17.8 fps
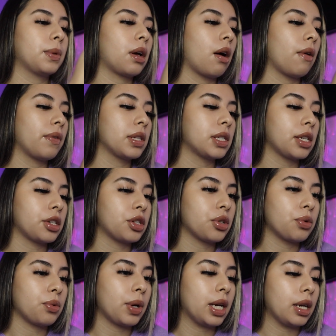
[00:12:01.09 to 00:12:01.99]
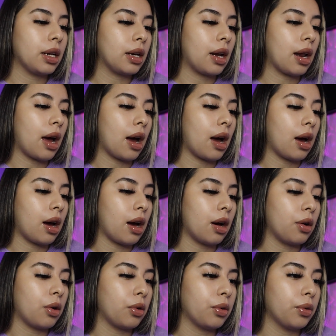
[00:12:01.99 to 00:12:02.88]
the conversation right
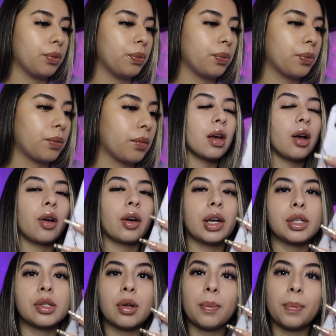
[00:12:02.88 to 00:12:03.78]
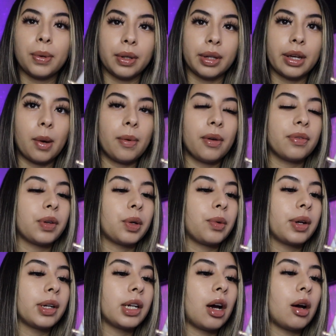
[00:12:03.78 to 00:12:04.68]
now. Okay, so I'm pulling up my
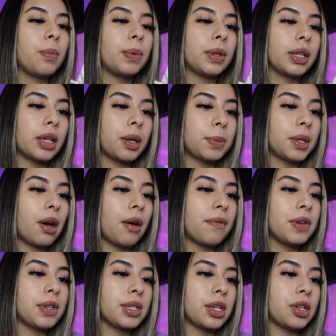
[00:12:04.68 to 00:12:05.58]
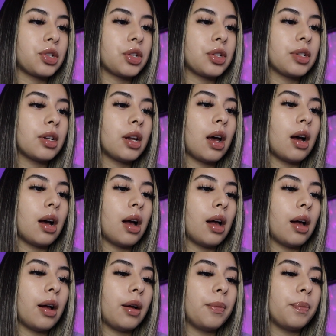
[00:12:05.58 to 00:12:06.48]
phone right now. I'm pulling up the conversation.
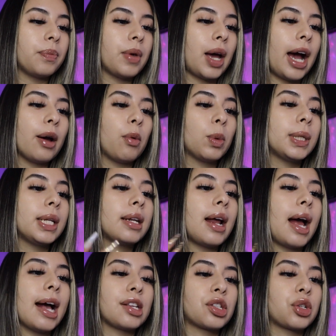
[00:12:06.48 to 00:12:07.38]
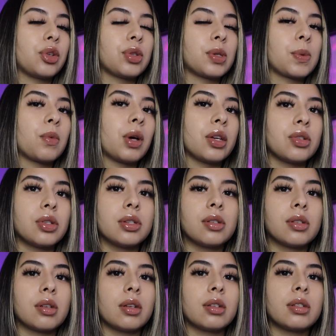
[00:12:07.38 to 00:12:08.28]
I wanted to ask her some
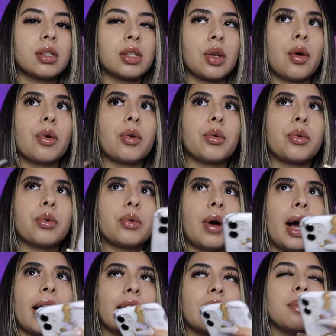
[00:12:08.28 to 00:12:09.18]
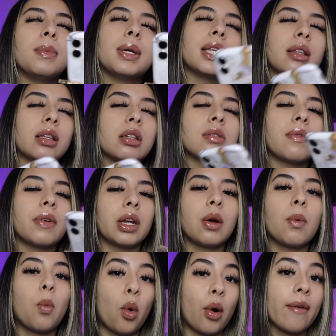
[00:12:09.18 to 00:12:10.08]
questions so I can make this
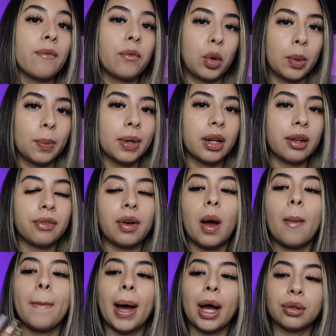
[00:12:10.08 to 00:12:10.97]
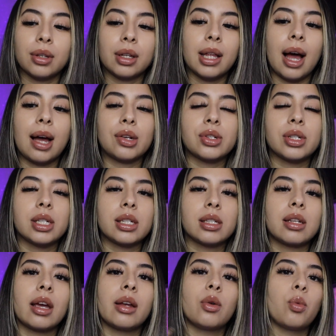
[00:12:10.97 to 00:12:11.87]
video more informative about the
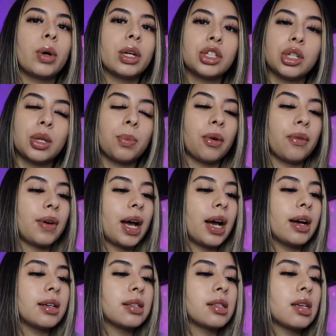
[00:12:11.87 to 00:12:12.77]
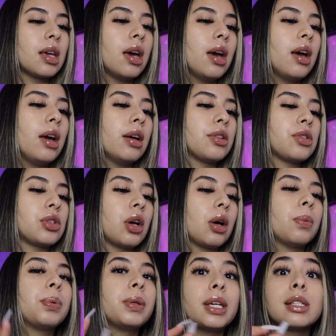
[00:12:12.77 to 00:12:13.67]
lashes and what she provides.
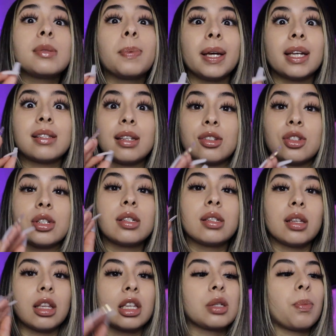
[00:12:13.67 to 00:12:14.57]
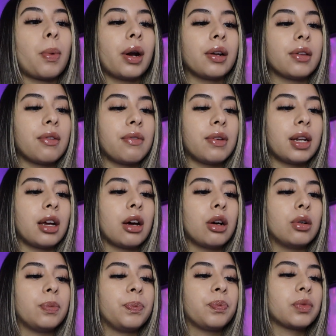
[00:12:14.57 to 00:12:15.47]
So please pay attention to this part of the
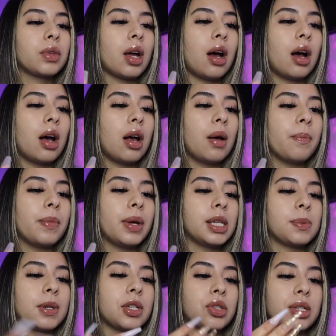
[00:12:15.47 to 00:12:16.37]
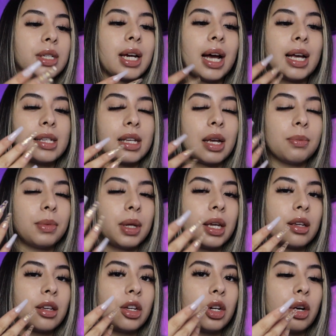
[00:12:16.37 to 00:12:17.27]
video, especially as I'm
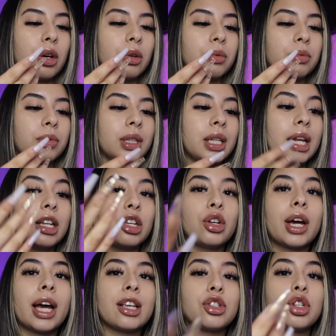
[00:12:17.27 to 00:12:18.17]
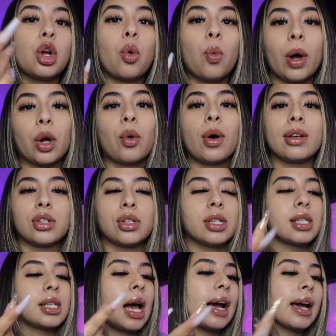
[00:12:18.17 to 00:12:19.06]
like, you know, letting you guys know what
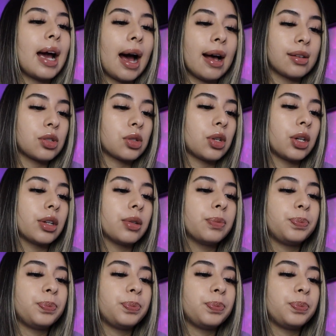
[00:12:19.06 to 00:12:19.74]
questions I asked her.